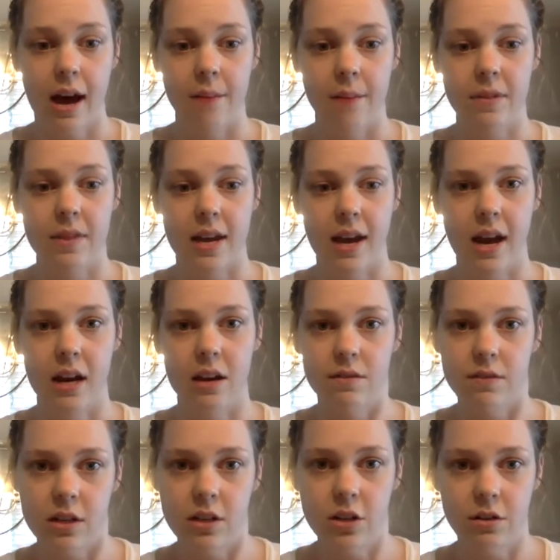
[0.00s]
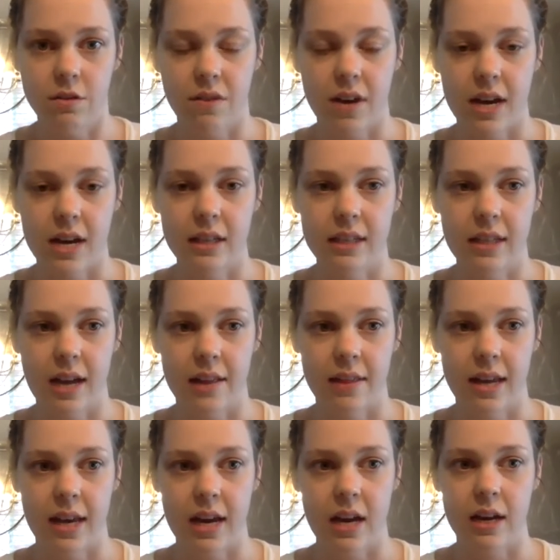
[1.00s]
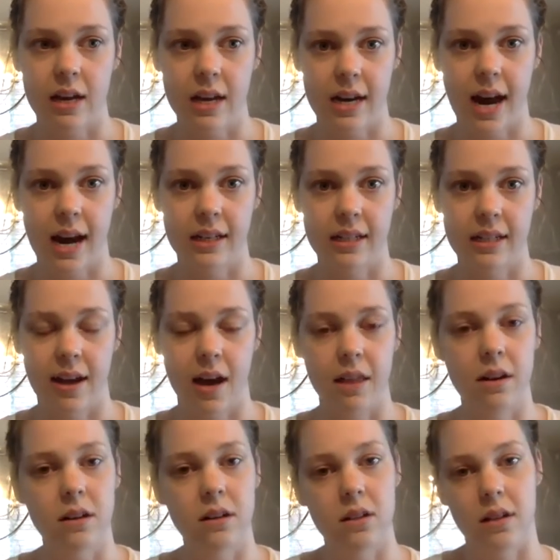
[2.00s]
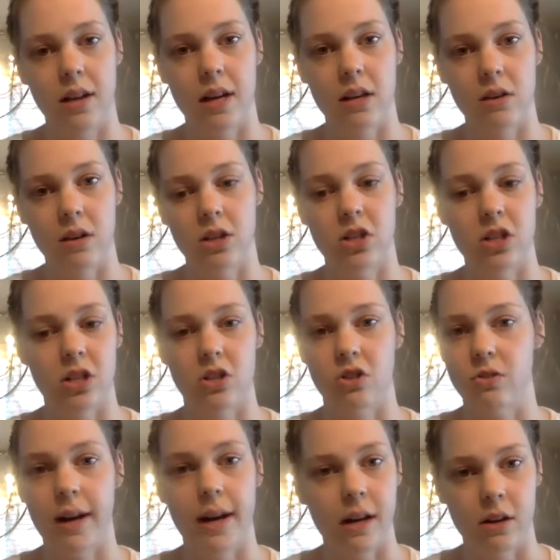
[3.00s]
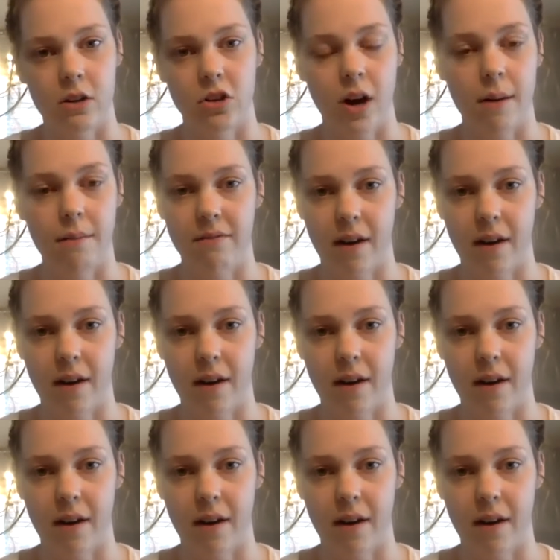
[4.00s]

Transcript: they kind of interface and they connect together so that you can just drag and drop